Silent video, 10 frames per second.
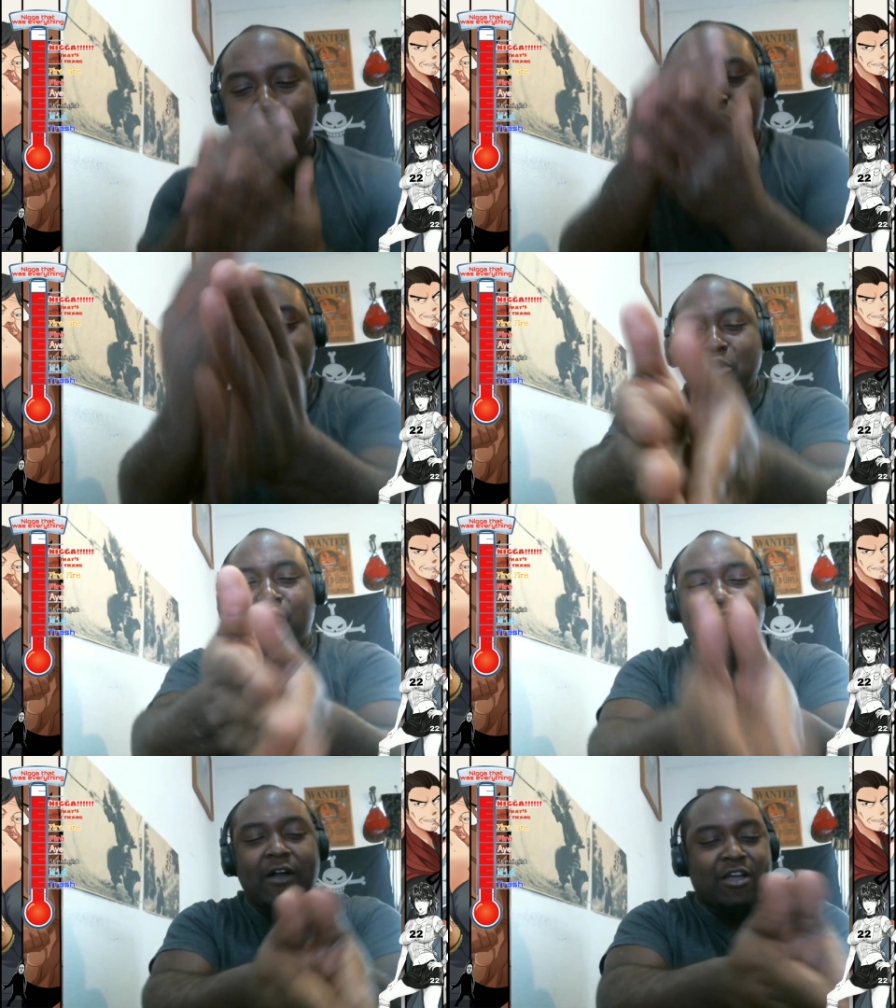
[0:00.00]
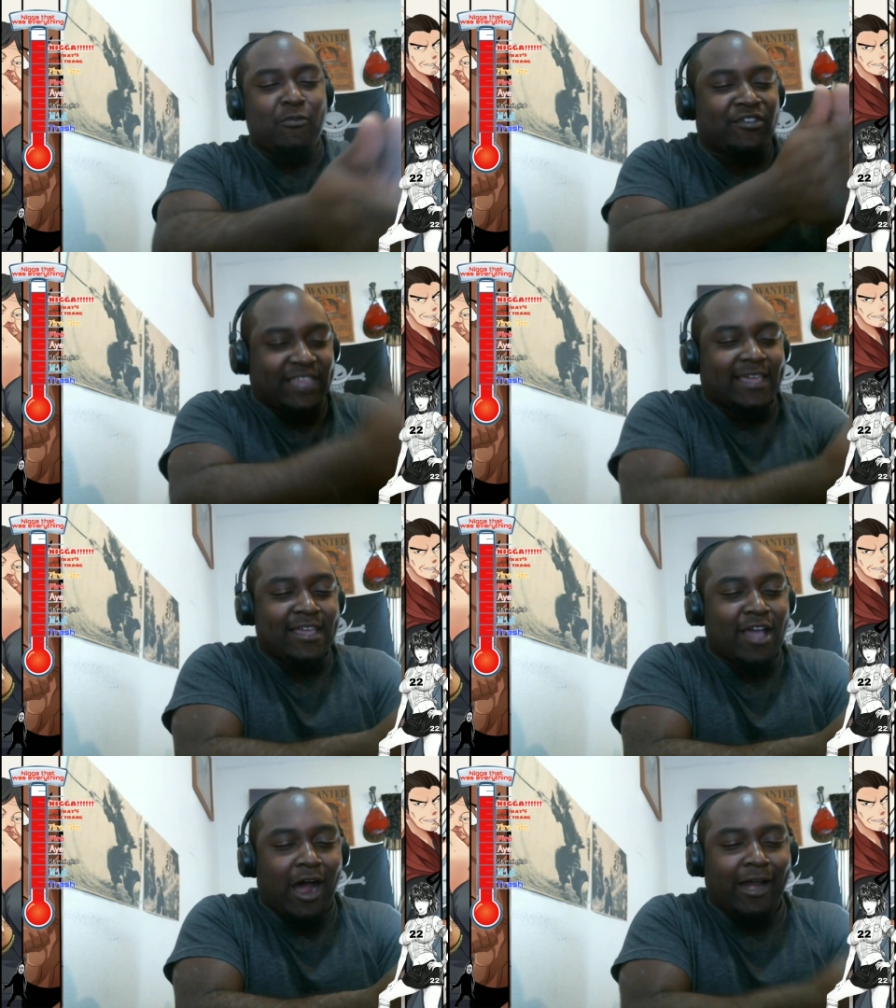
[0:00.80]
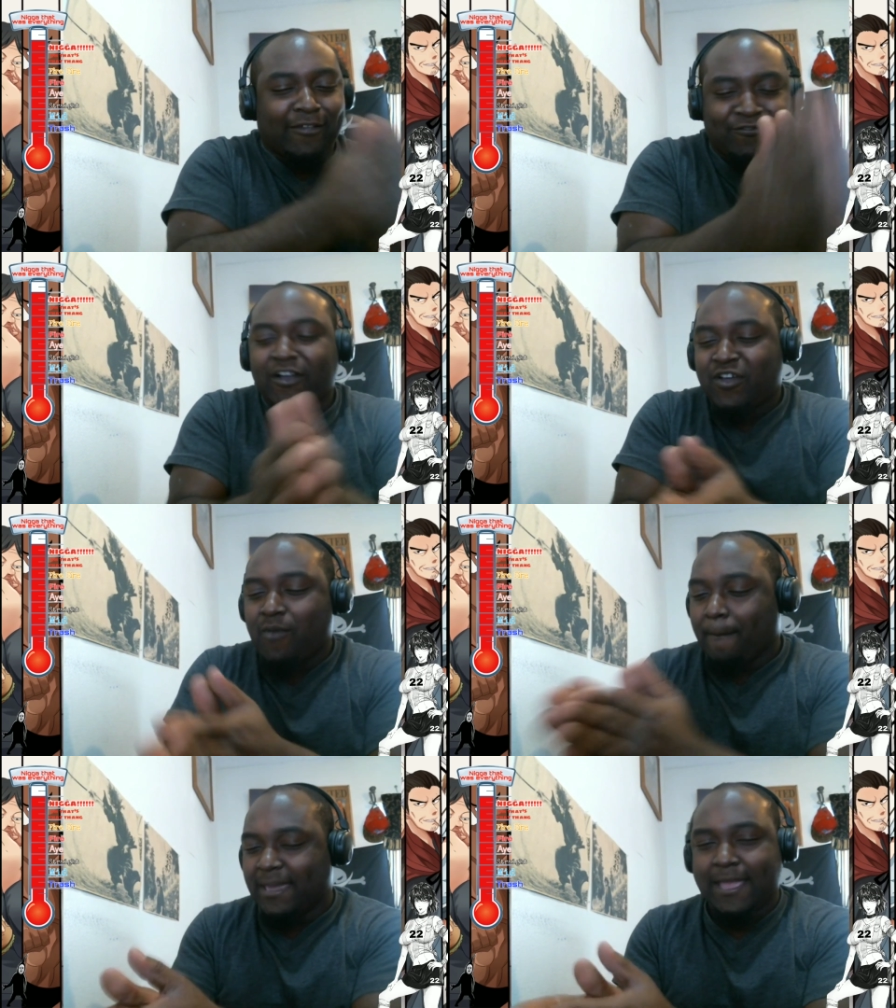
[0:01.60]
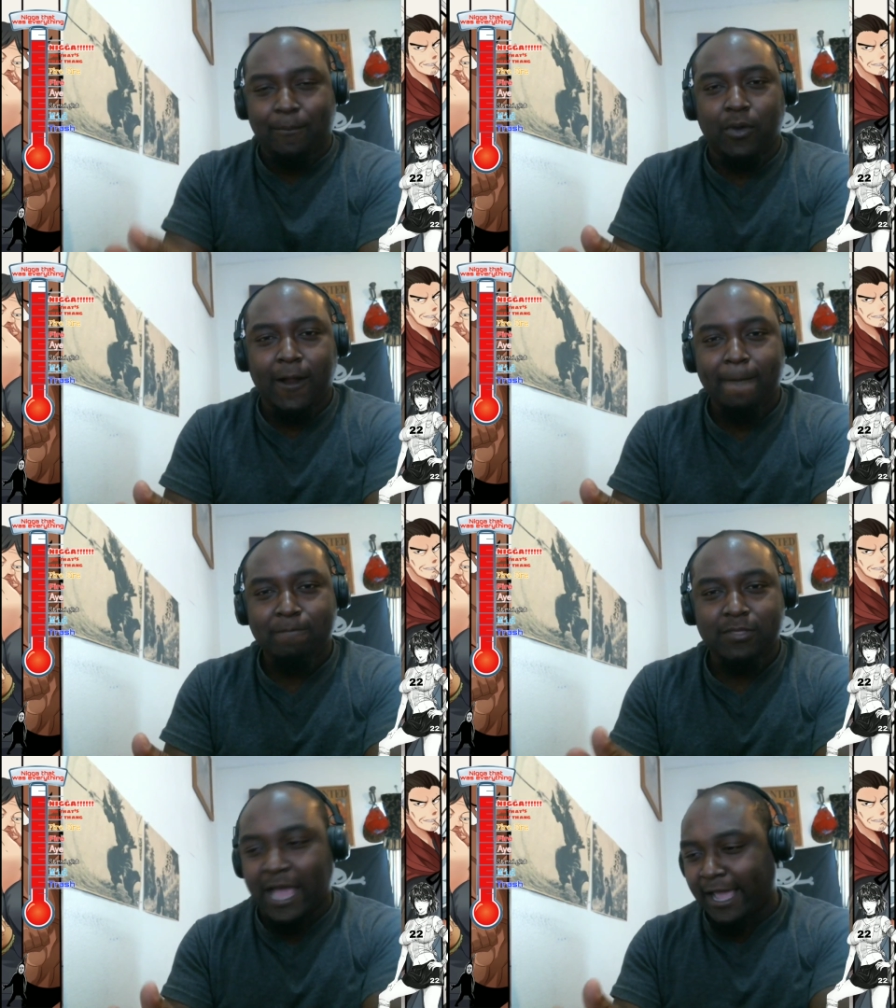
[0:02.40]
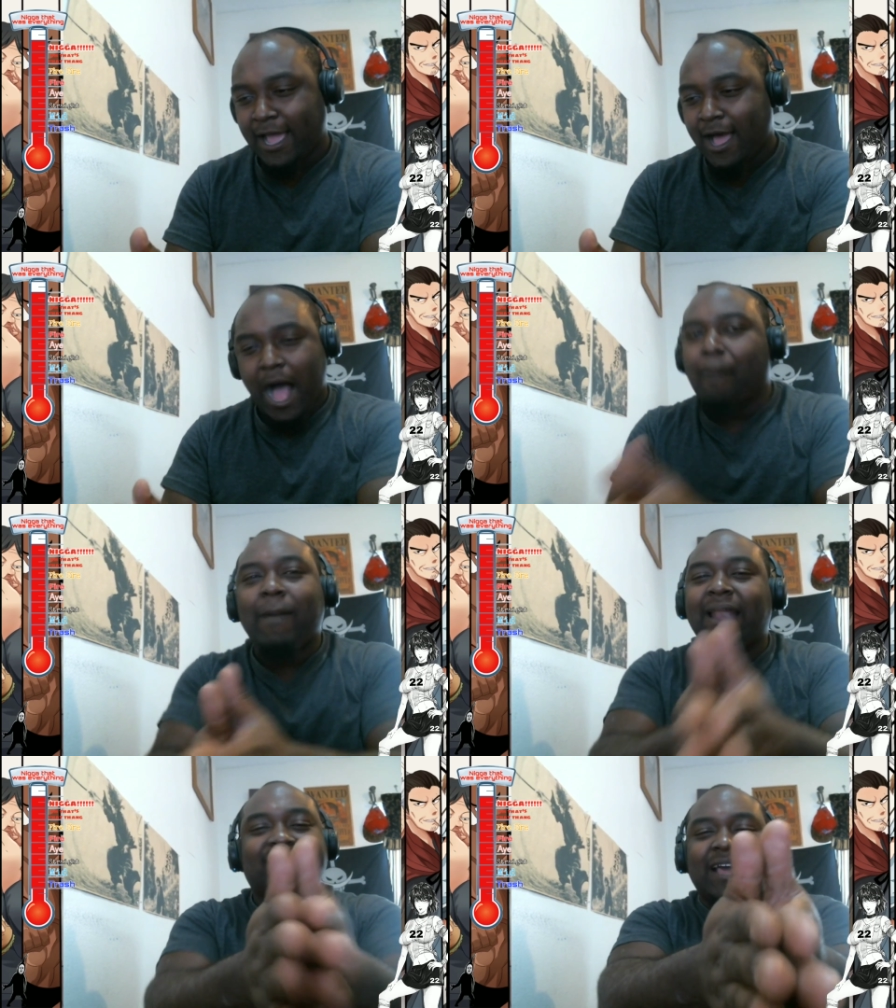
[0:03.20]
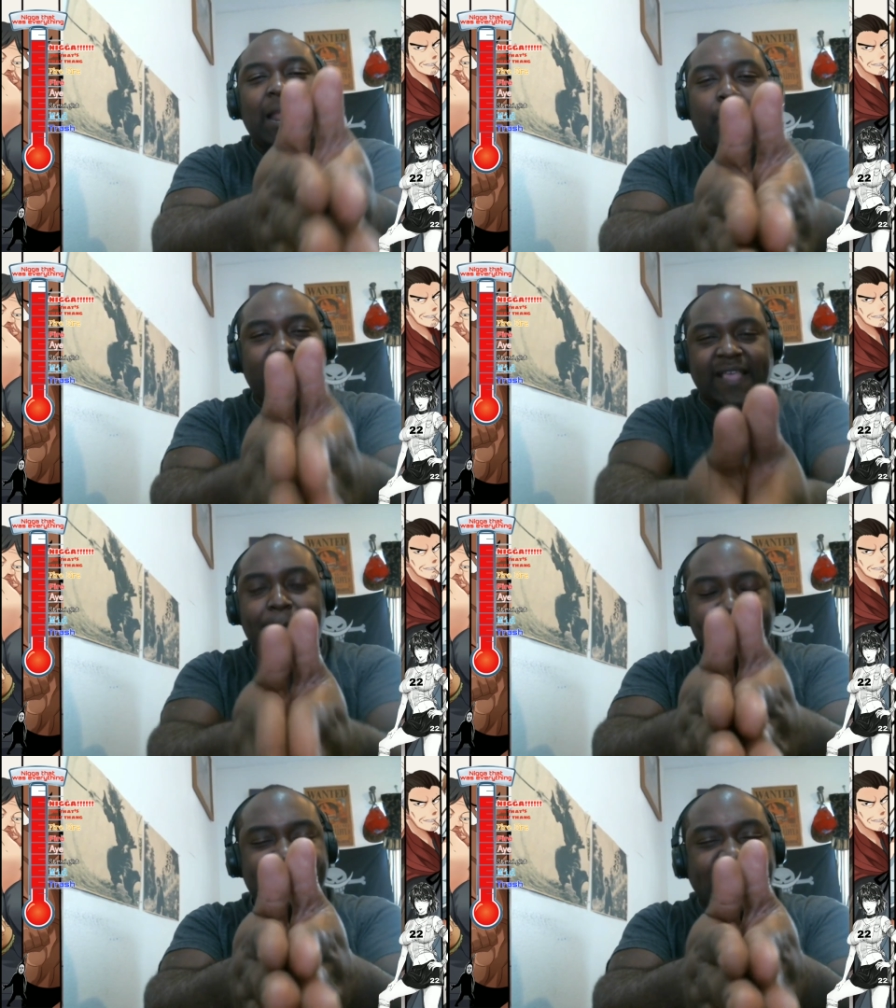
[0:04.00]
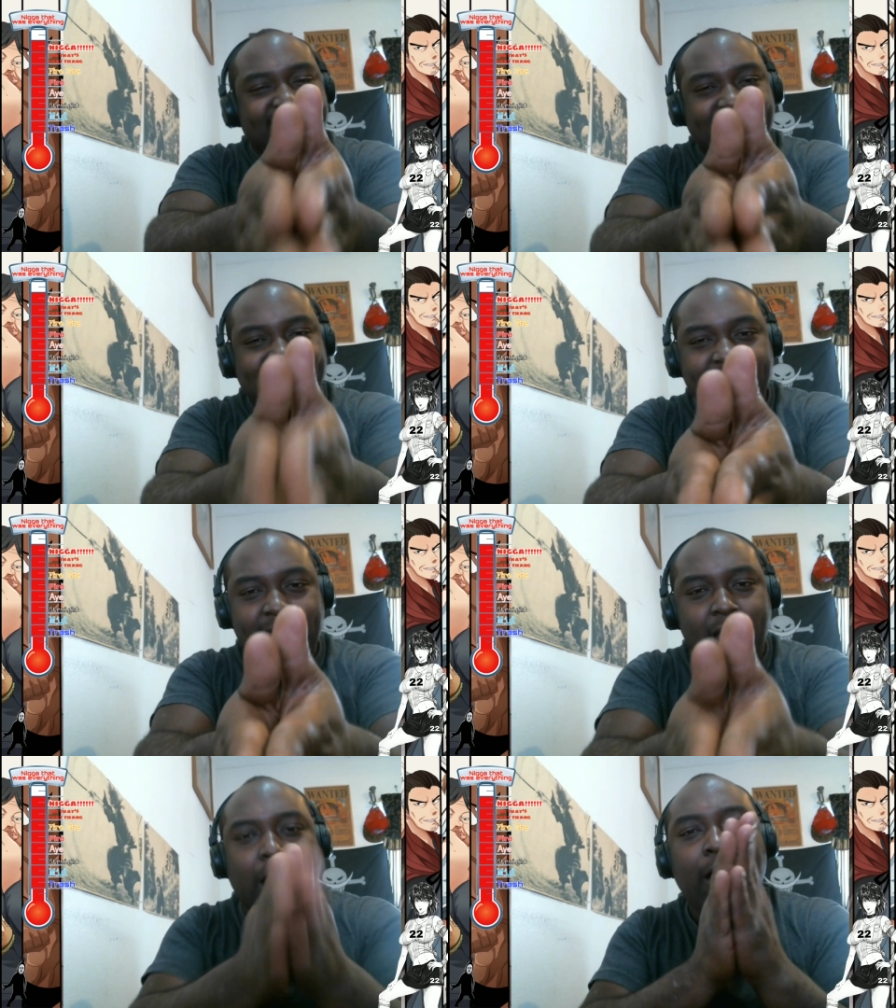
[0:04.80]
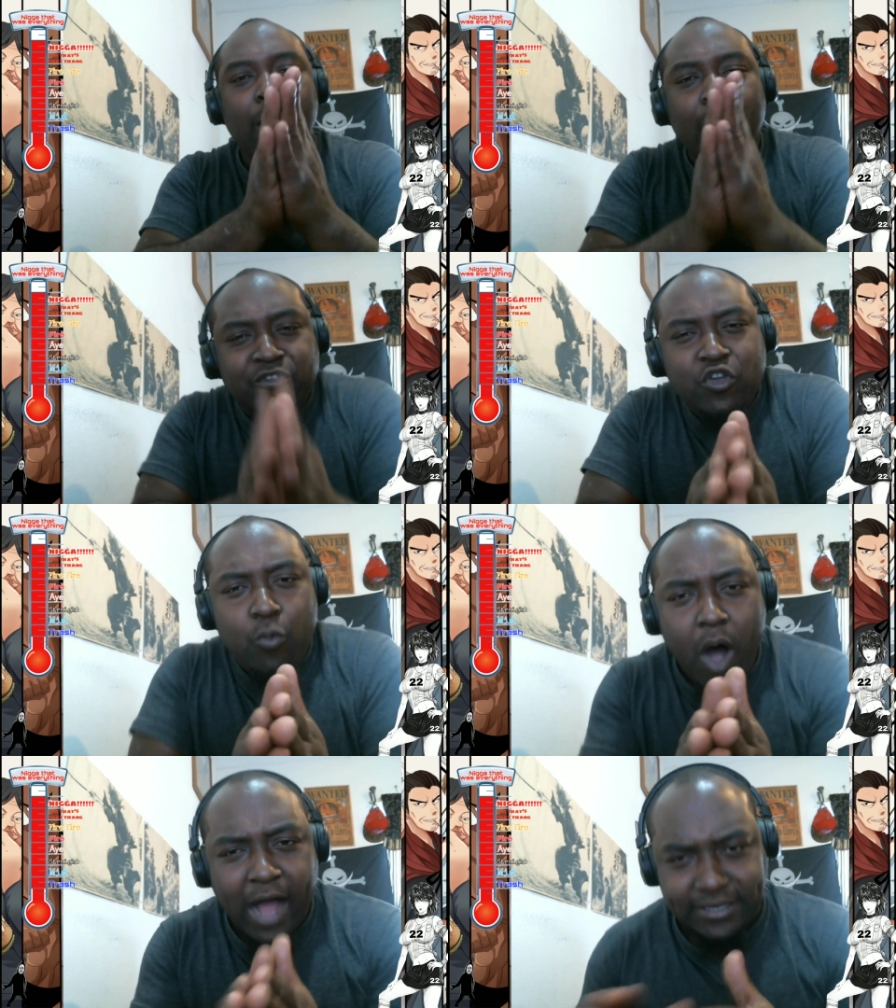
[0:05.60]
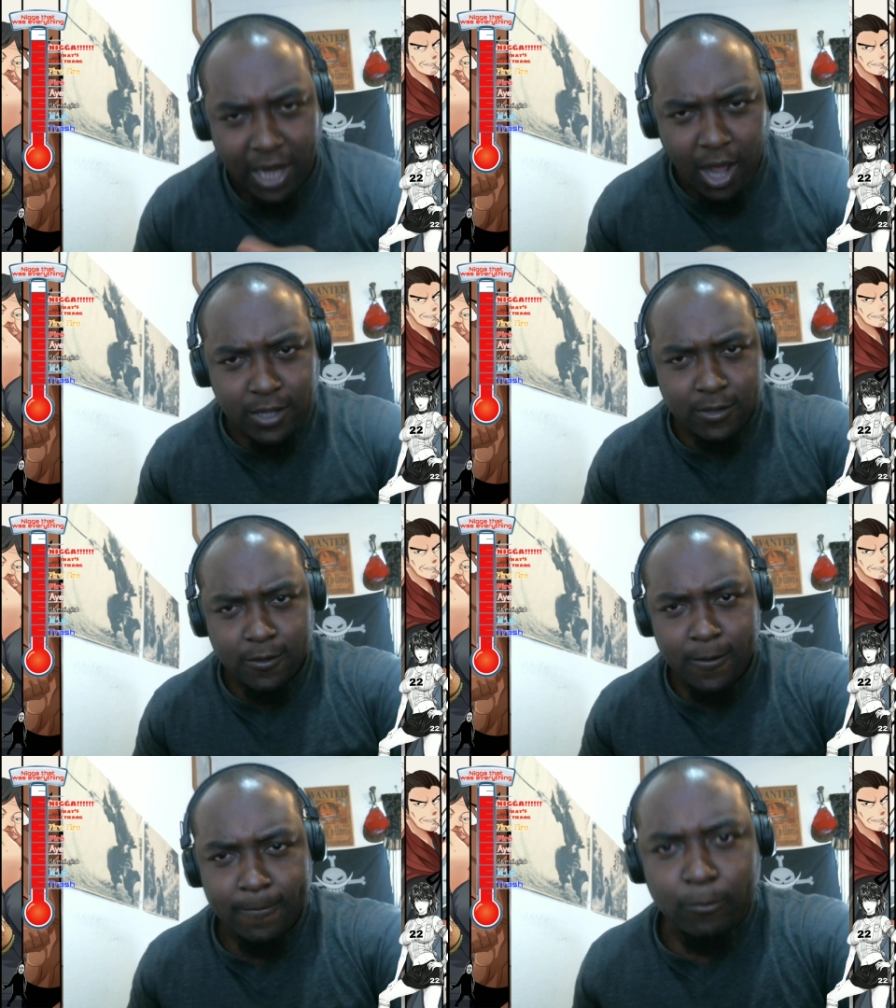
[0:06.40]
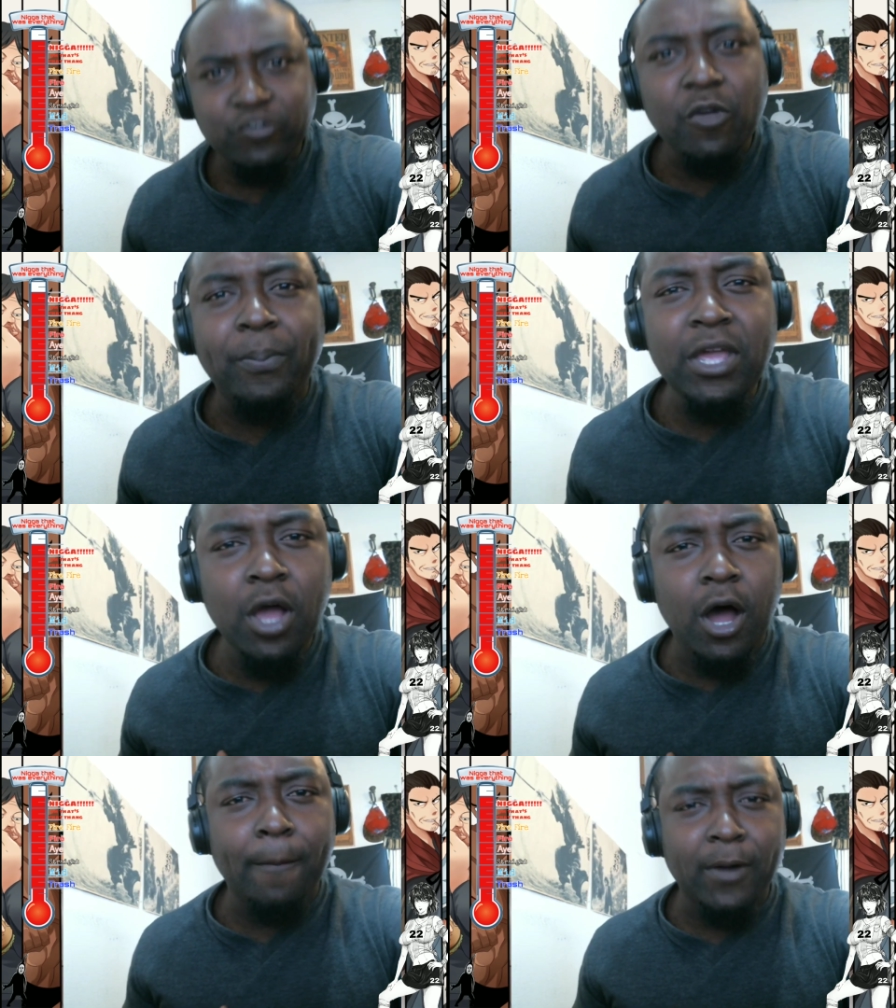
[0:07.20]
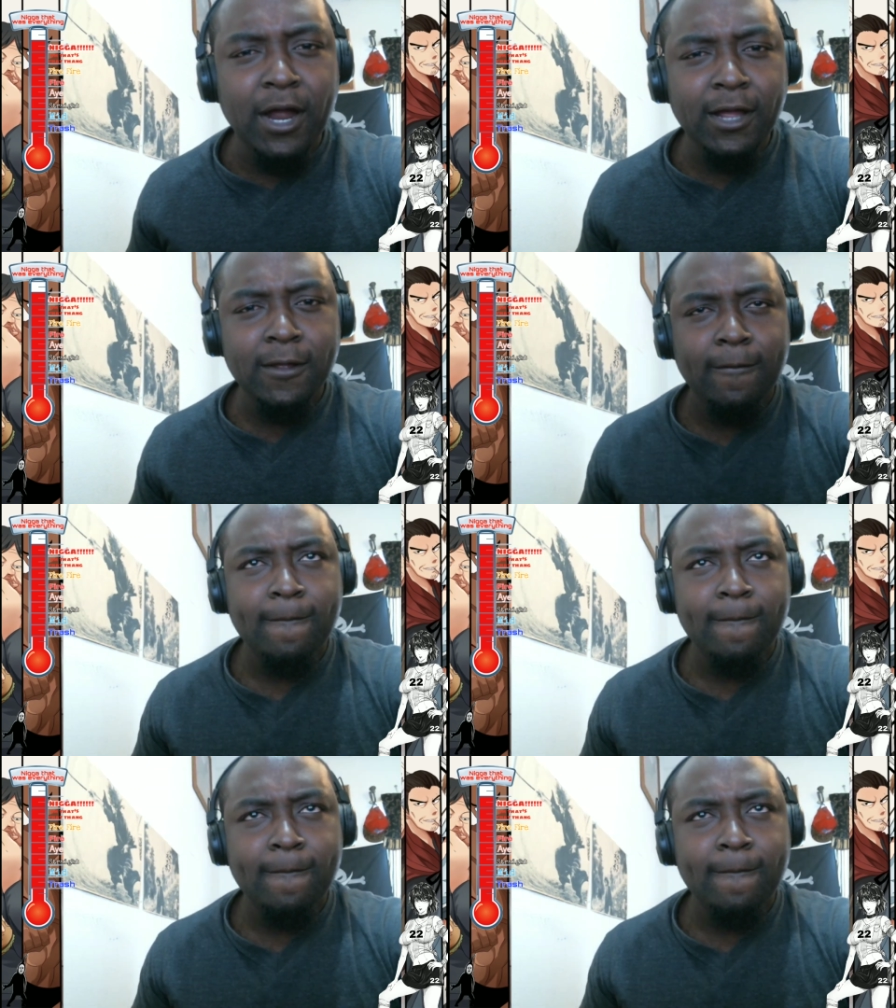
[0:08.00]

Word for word: You fucking with second guard is fucking with me, bro. Like, I'm not as devil as that pussy ass nigga second guard. What you want, dog? What you be on, bro?